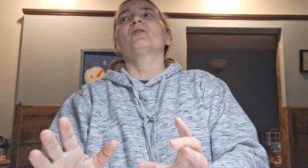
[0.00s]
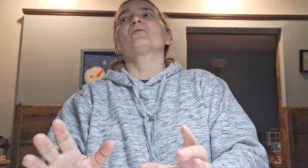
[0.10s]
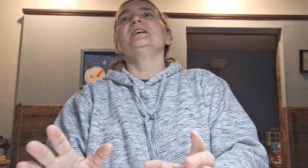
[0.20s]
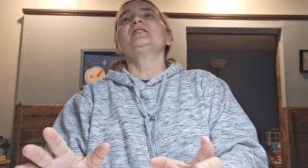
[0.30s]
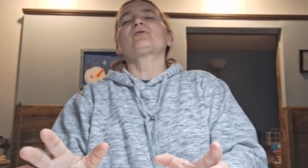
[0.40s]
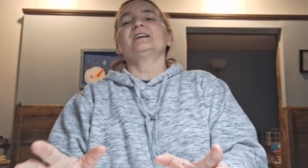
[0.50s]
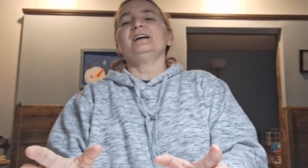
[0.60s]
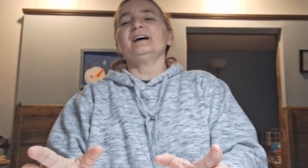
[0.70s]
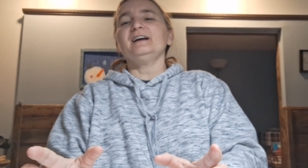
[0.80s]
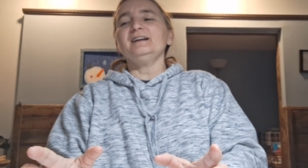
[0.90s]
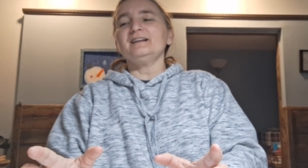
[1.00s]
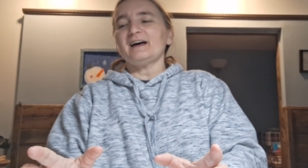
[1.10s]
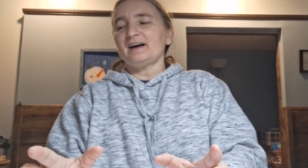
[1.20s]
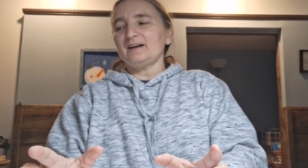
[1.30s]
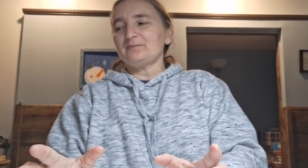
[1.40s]
uh, recreate
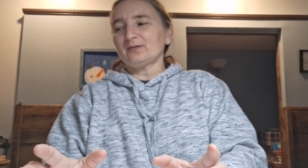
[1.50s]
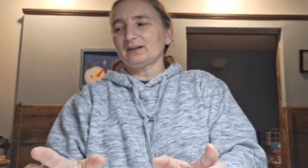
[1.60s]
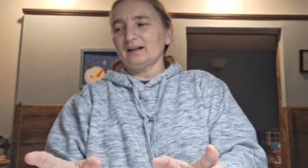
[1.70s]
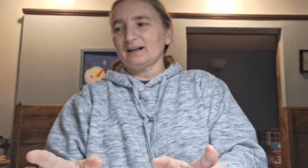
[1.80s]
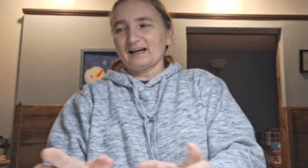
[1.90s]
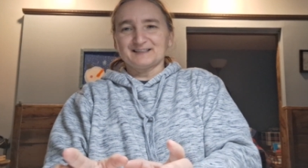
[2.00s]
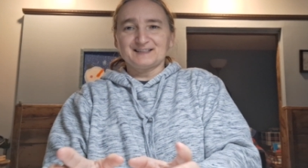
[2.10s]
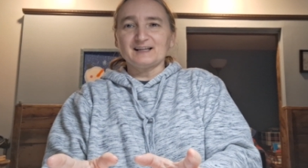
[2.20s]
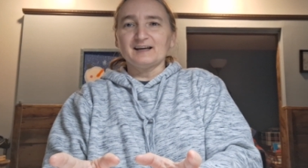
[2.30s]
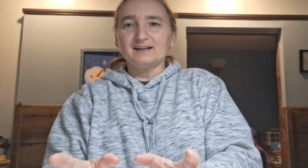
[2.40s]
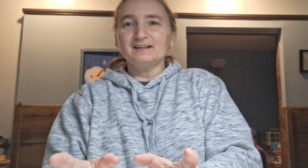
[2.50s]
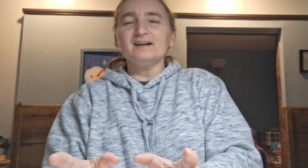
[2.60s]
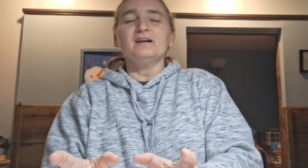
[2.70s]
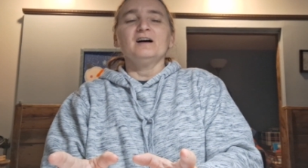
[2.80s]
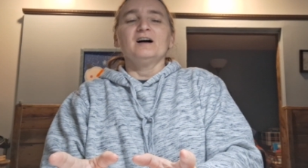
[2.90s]
a like a setting,
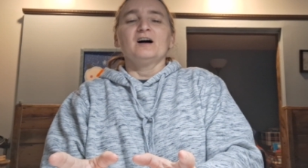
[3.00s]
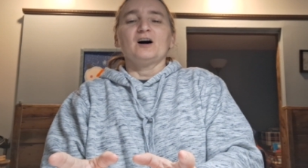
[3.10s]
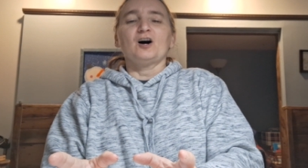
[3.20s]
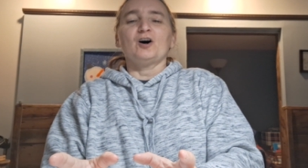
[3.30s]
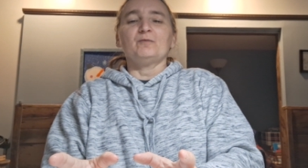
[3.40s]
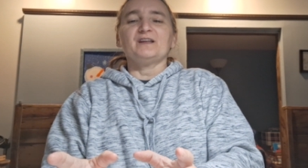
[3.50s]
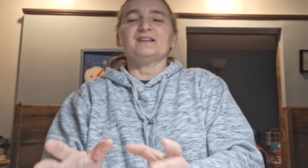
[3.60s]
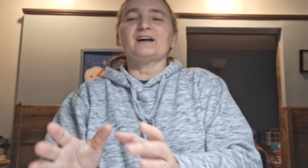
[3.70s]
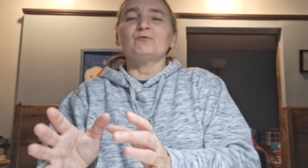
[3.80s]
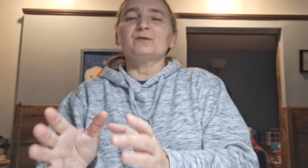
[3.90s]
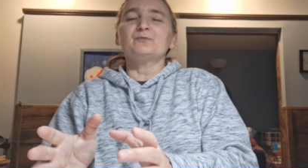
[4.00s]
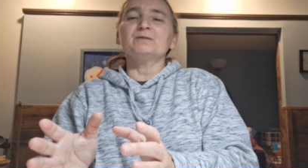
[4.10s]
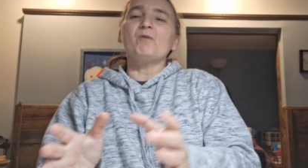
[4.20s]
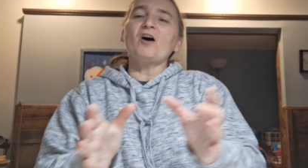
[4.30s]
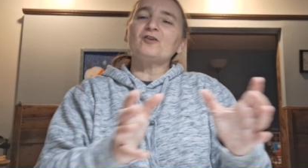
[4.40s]
um, and they would
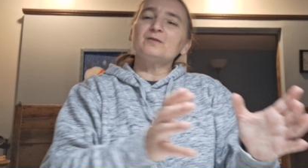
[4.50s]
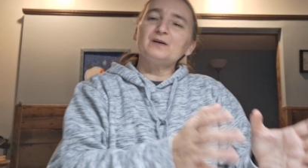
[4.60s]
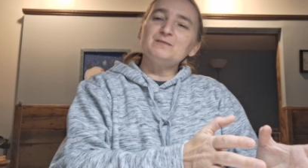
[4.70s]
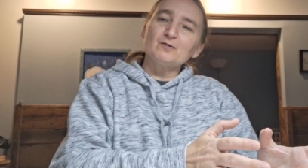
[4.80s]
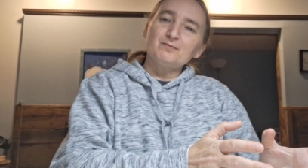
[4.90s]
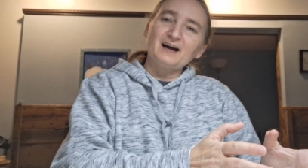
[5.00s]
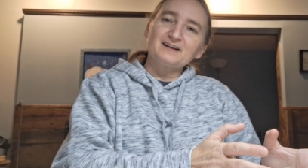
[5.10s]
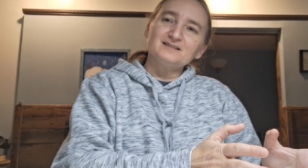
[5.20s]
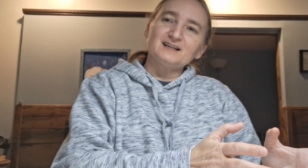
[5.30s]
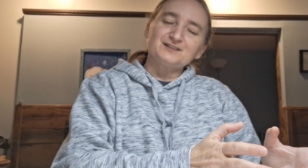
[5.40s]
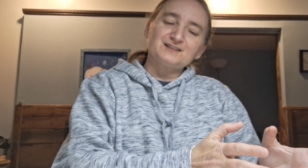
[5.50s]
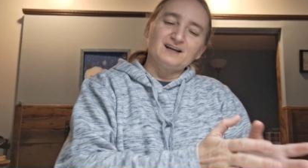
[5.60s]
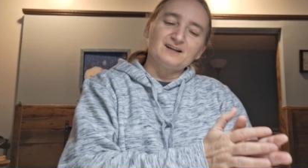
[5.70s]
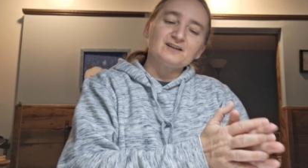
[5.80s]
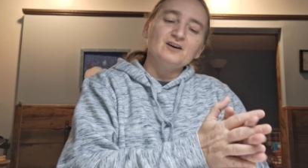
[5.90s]
put modern people back in that
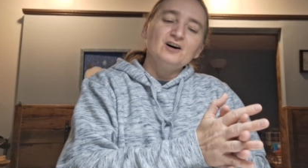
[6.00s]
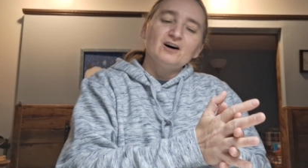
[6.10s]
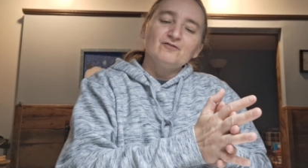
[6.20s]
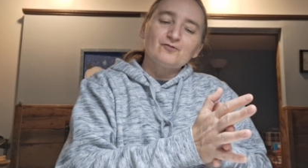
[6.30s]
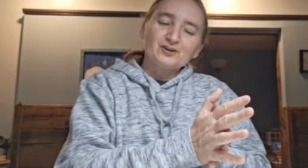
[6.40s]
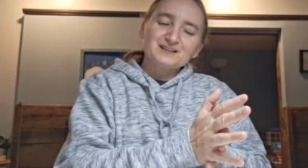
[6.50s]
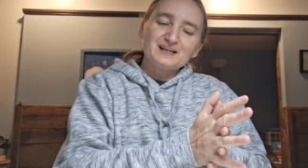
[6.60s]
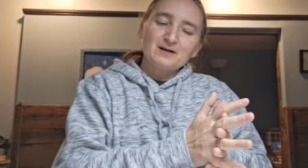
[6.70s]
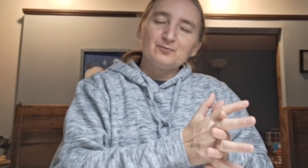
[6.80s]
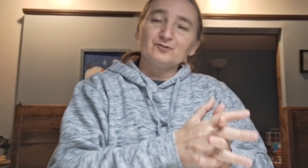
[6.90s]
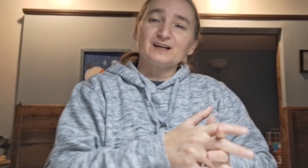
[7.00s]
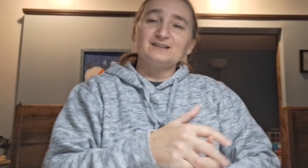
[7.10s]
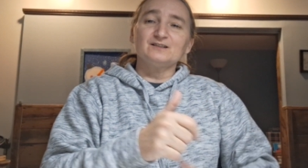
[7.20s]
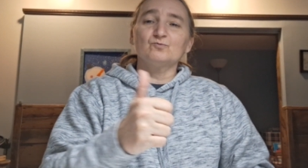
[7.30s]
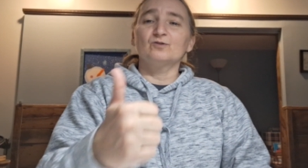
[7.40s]
setting. For example, they
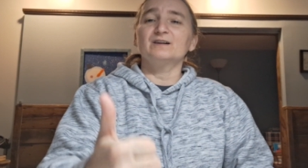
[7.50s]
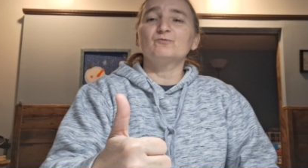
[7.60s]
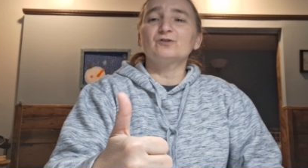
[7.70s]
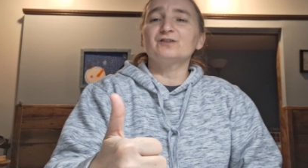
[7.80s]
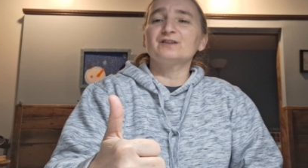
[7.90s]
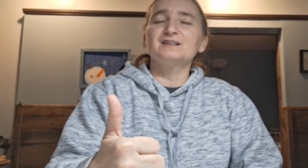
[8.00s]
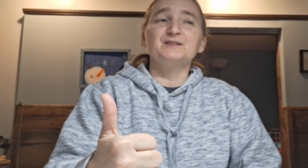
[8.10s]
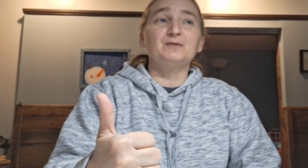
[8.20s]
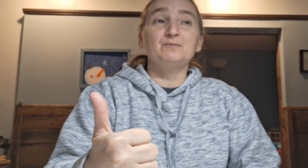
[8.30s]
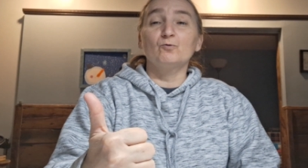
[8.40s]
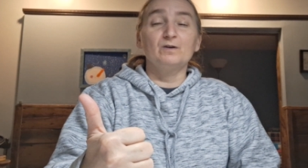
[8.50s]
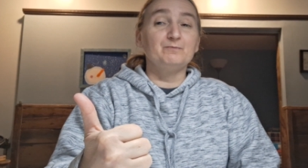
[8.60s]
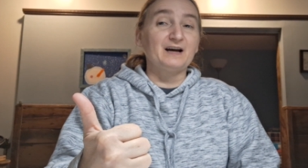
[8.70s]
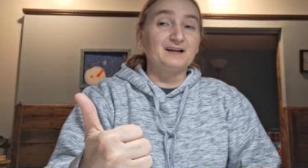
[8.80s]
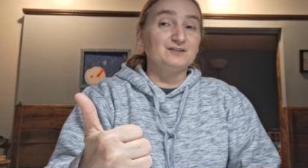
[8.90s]
did one where these people
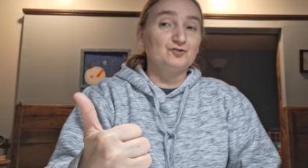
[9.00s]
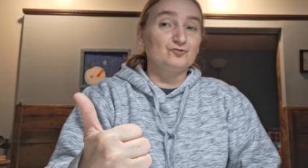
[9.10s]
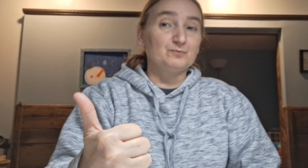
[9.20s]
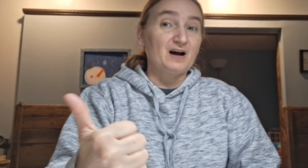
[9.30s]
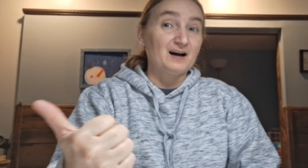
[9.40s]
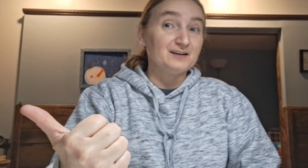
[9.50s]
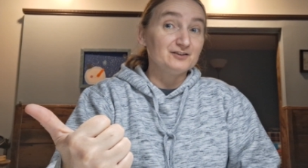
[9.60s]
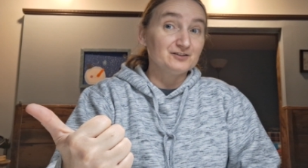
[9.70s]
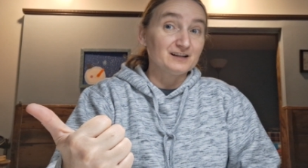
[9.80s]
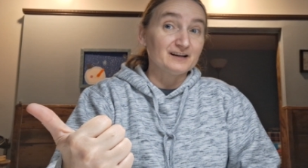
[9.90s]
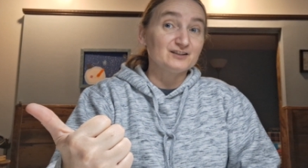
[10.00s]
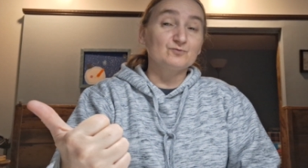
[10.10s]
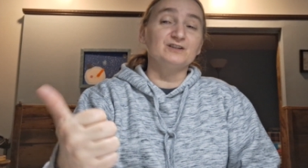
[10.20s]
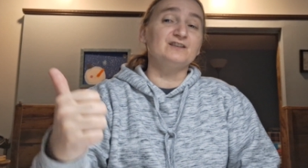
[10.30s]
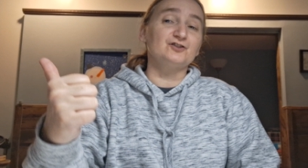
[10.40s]
went back into the pioneer
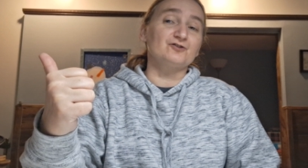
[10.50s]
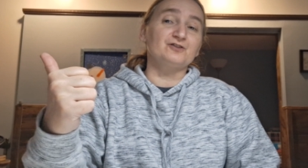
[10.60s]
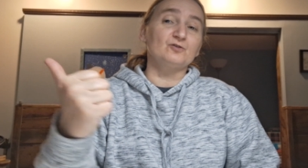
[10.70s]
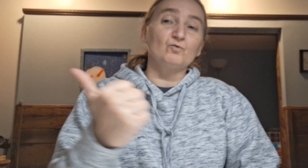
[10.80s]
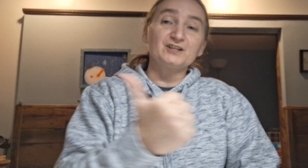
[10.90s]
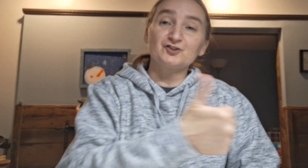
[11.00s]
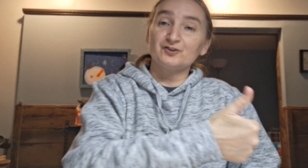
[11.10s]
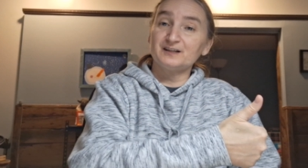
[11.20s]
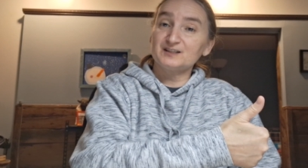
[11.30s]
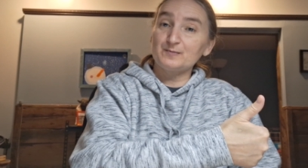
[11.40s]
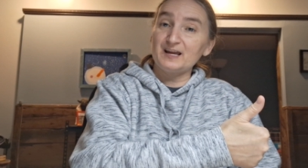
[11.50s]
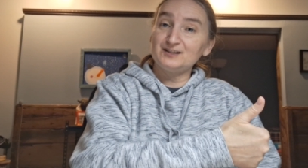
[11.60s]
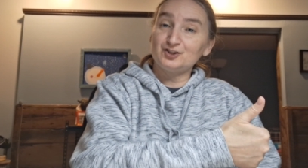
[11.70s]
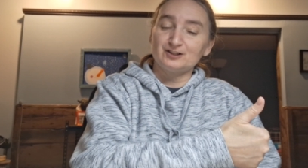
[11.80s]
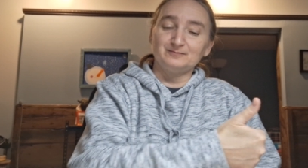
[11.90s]
days when during the Western
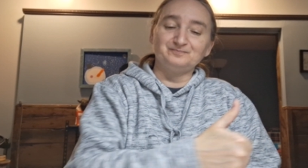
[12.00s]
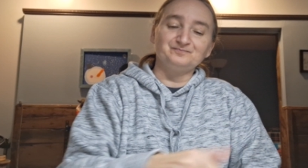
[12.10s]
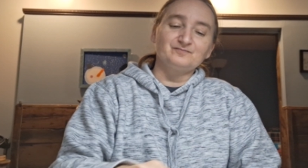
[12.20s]
expansion,